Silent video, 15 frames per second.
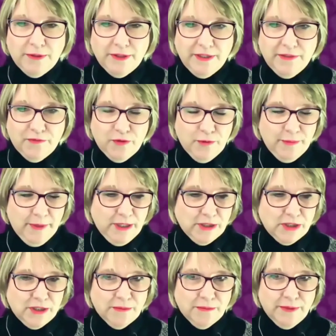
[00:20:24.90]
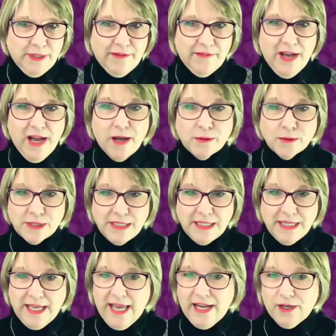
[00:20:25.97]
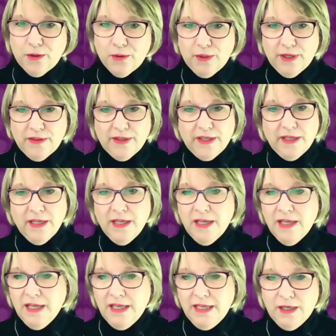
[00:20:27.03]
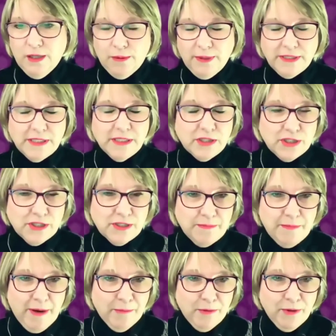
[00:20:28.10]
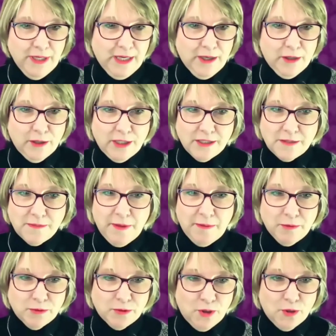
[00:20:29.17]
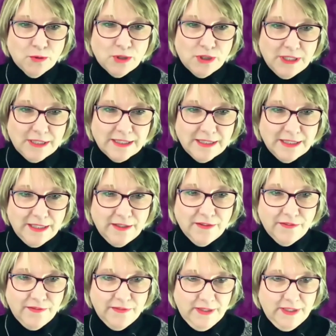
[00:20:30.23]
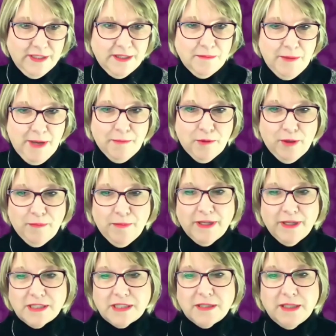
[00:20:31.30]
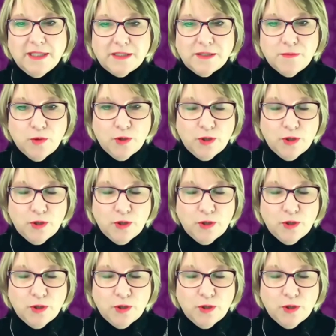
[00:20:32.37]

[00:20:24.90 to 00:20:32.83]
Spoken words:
information. We have a housing category that isn't just memory care, because people don't just live in memory, but it's more